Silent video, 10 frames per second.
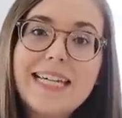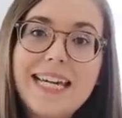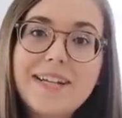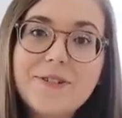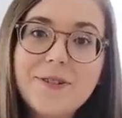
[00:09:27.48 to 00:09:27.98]
a
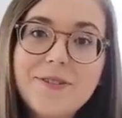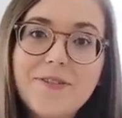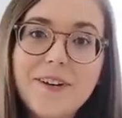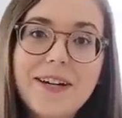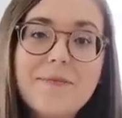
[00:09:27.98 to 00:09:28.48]
candle
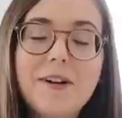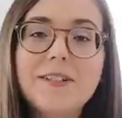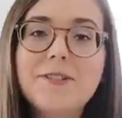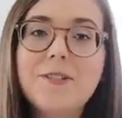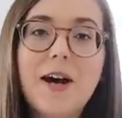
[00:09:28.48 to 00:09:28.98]
from
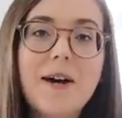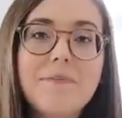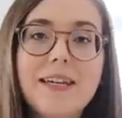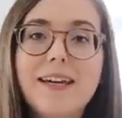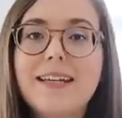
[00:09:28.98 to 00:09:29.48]
our
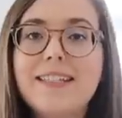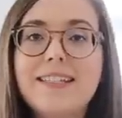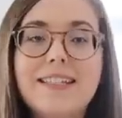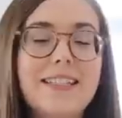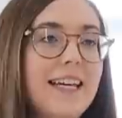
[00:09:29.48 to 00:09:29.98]
shop
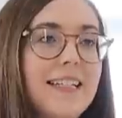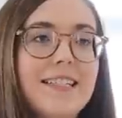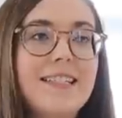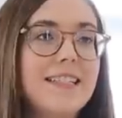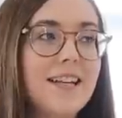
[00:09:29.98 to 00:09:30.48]
because
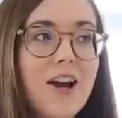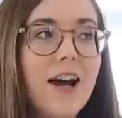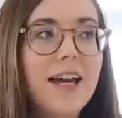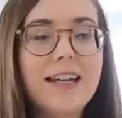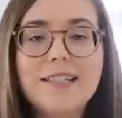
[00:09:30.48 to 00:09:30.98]
it's
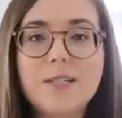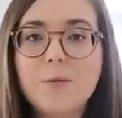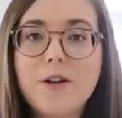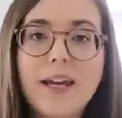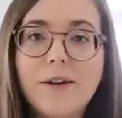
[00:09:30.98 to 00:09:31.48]
not
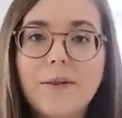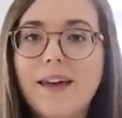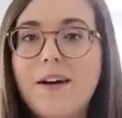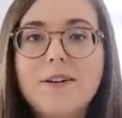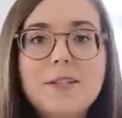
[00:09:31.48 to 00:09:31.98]
spring
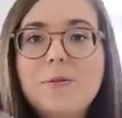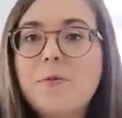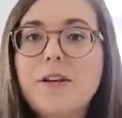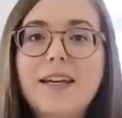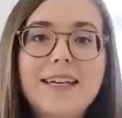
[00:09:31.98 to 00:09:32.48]
without a
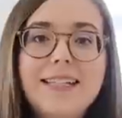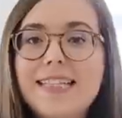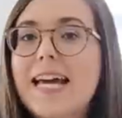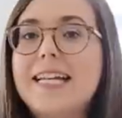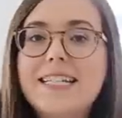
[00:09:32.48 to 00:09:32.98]
springy
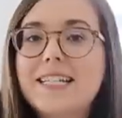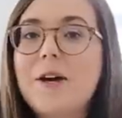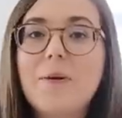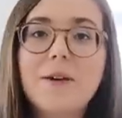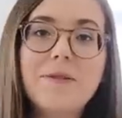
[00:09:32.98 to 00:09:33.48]
scent
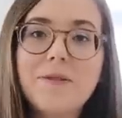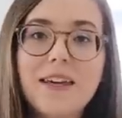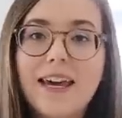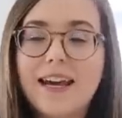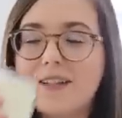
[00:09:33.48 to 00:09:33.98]
going through
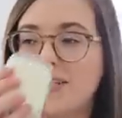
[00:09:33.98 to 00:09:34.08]
the air.